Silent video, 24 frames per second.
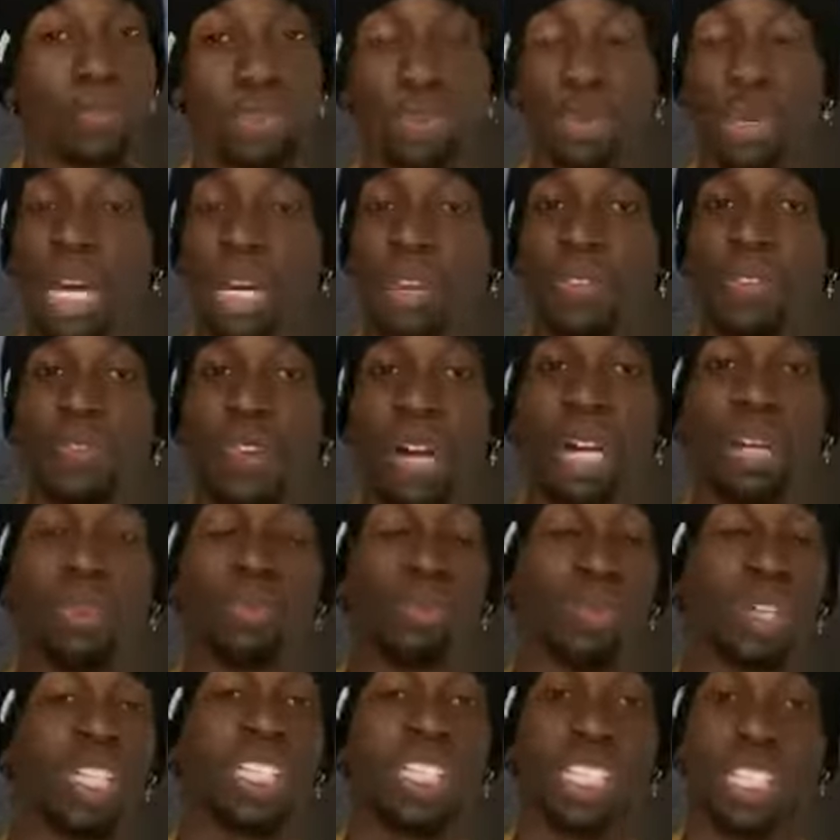You got to find
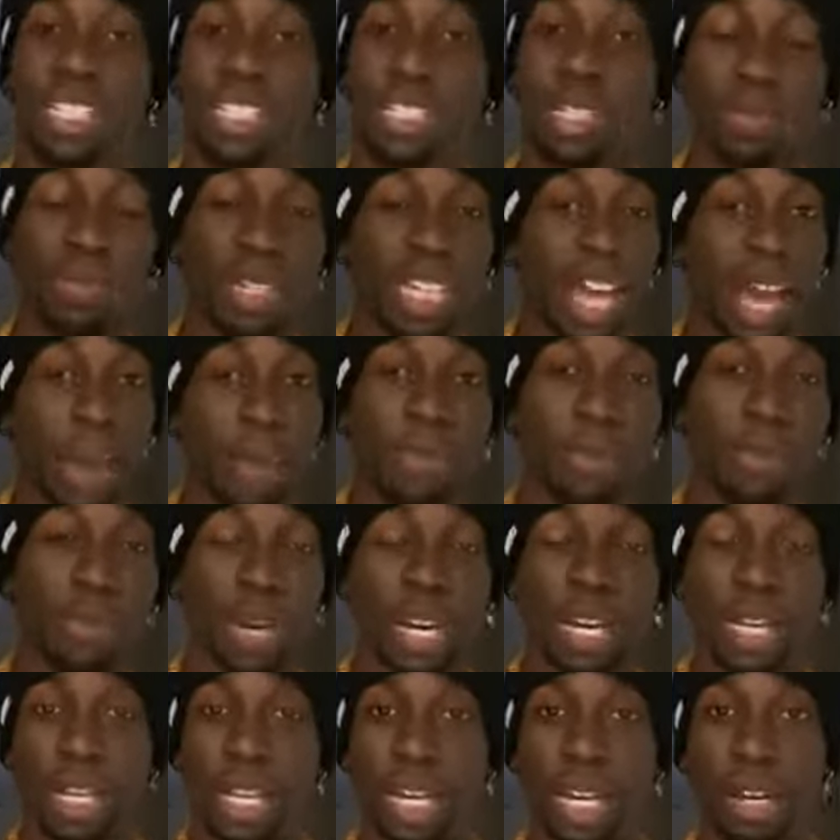reasons to be happy
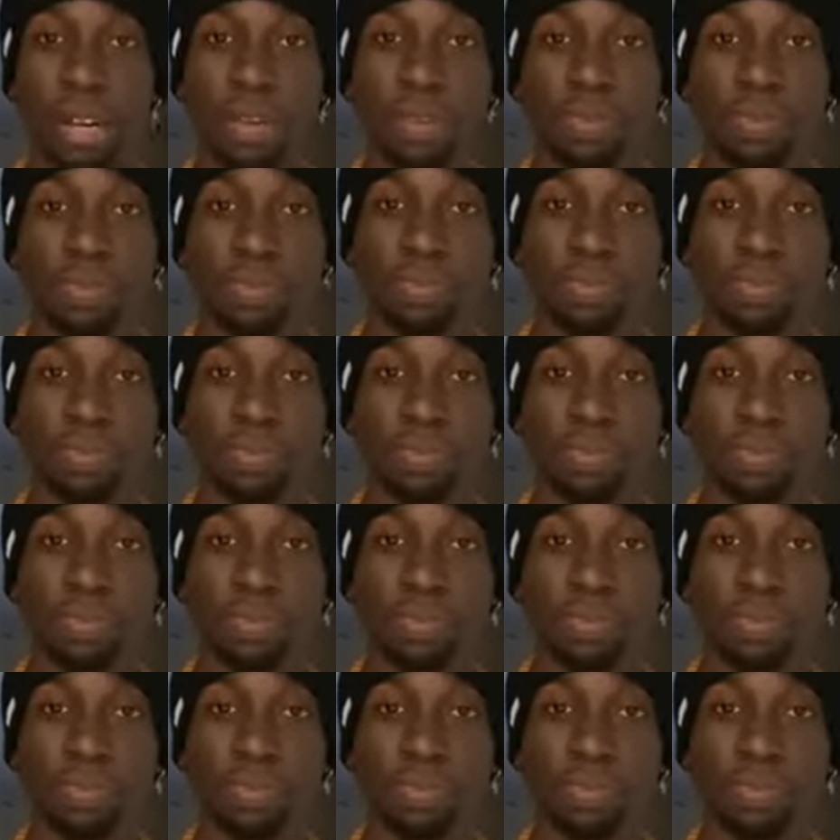right now.